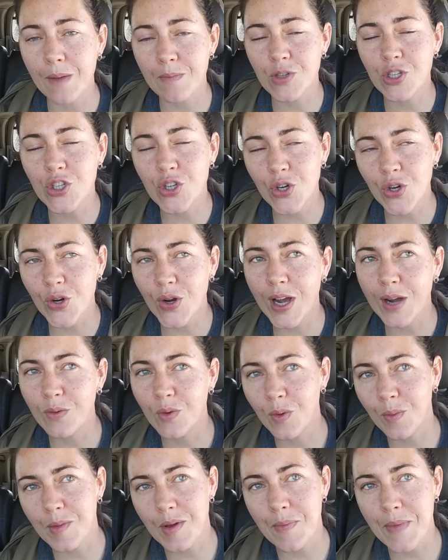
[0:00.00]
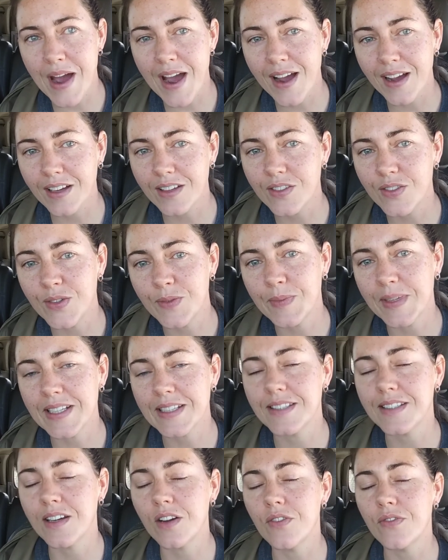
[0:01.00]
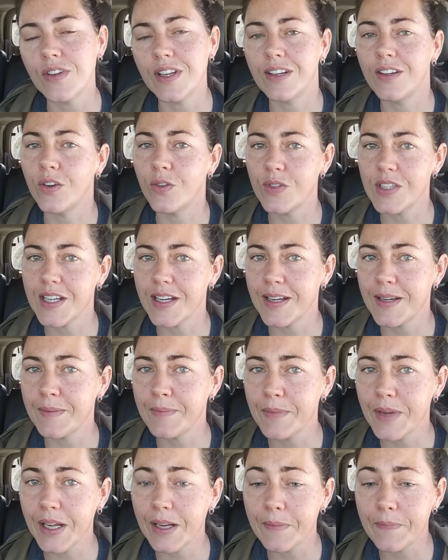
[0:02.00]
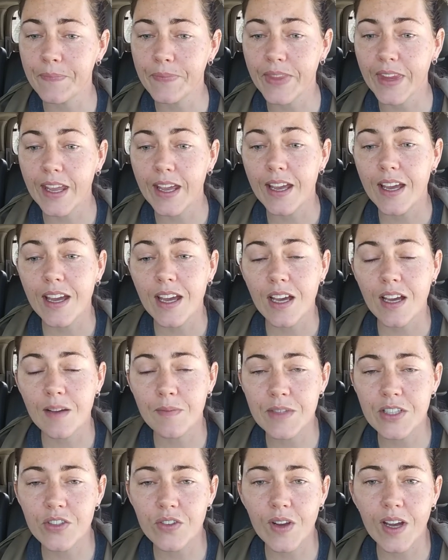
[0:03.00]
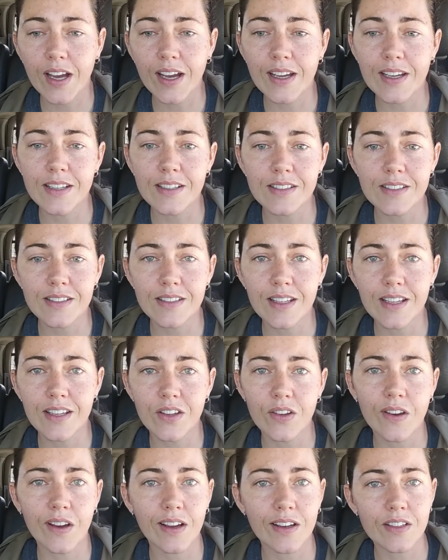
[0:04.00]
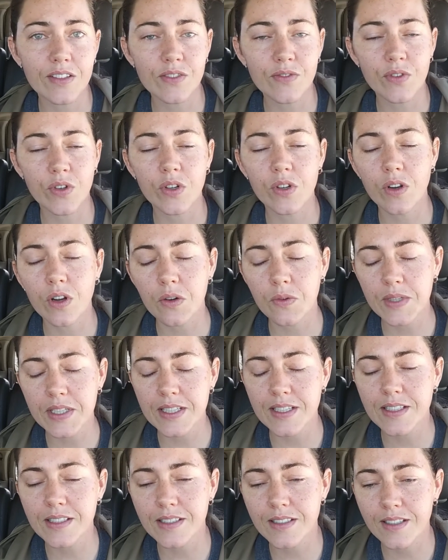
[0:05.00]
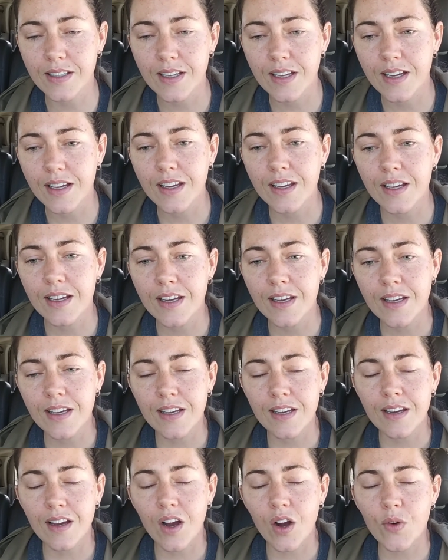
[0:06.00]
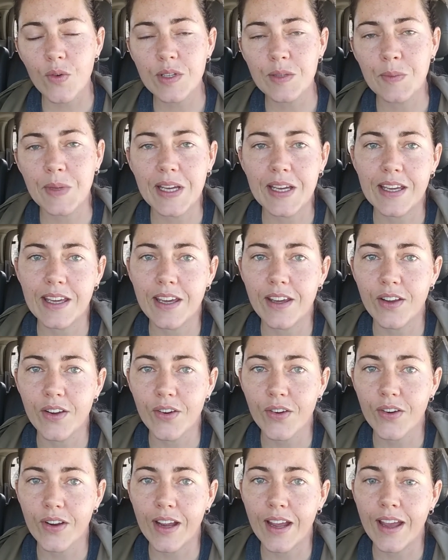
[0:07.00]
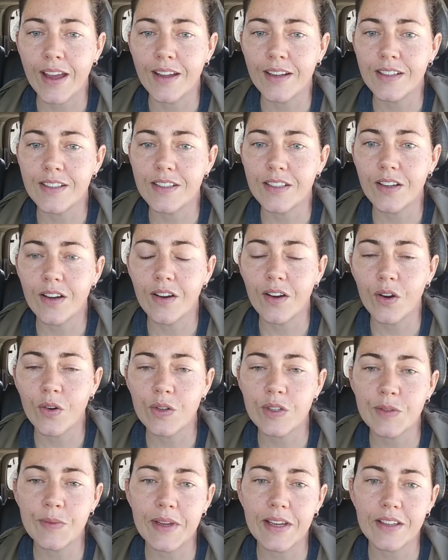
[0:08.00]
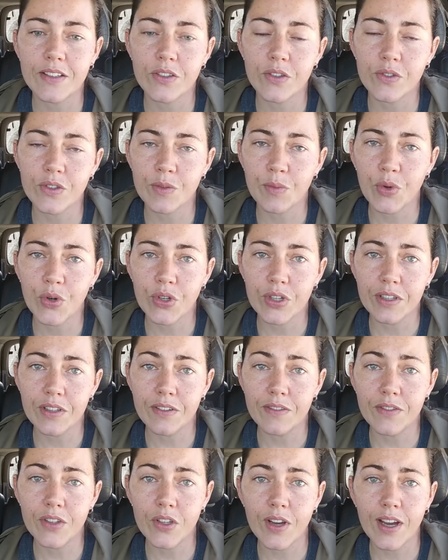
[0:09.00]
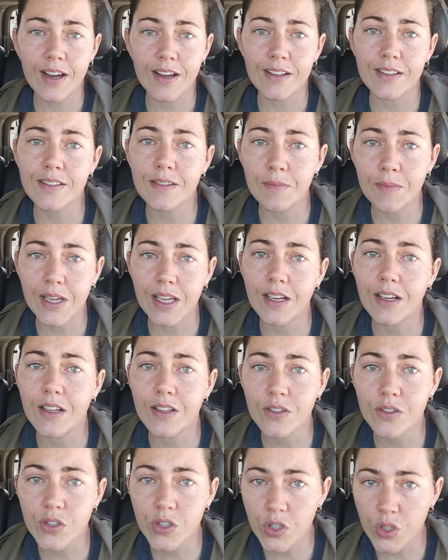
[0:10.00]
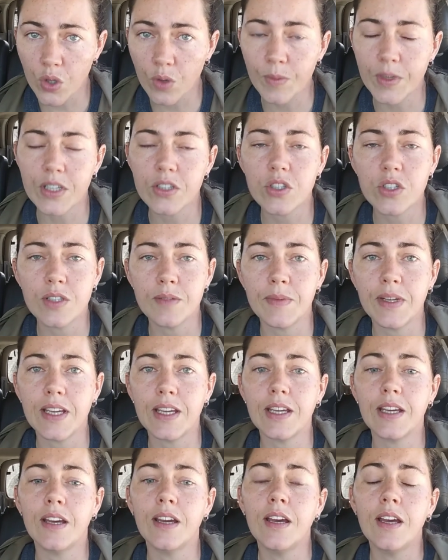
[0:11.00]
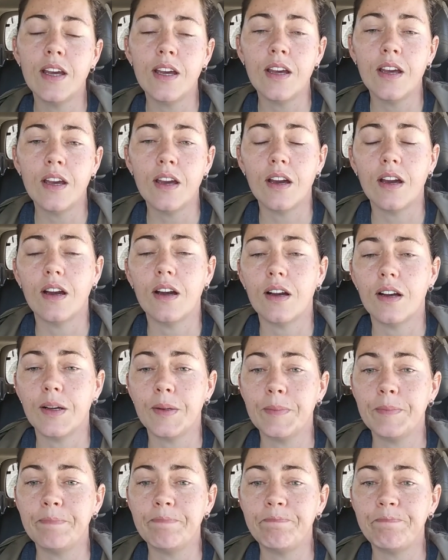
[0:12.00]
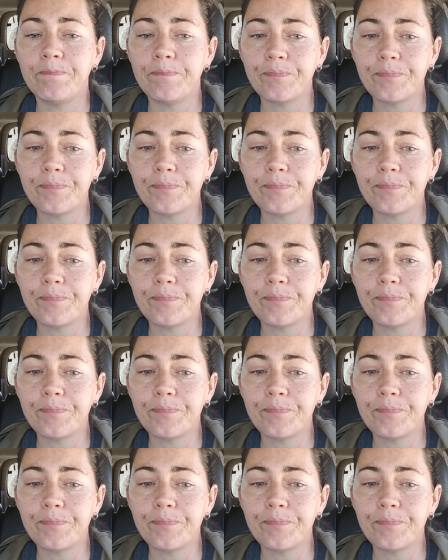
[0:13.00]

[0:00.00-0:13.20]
sure I will be back to myself in no time, but I miss you guys. Thank you guys for always being here and always being so supportive. You guys mean so much to me. And